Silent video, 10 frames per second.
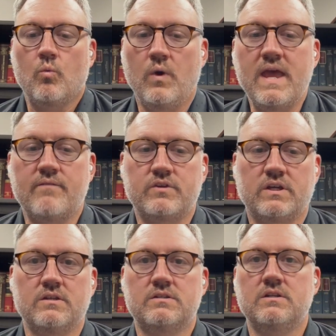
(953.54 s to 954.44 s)
We have to
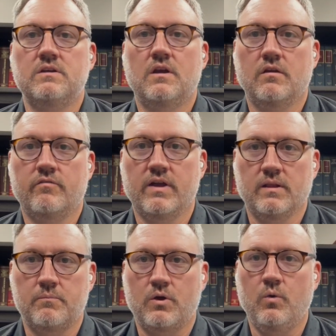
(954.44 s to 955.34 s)
continue to
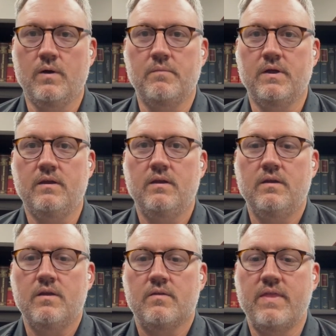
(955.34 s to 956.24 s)
develop equipment
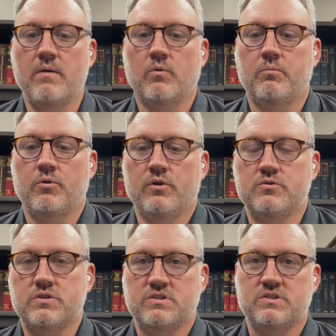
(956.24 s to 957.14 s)
that will
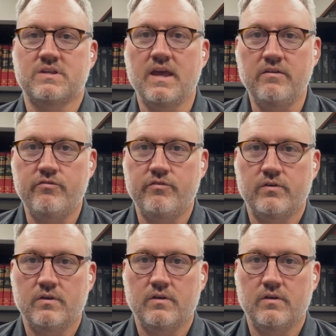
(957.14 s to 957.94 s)
produce safe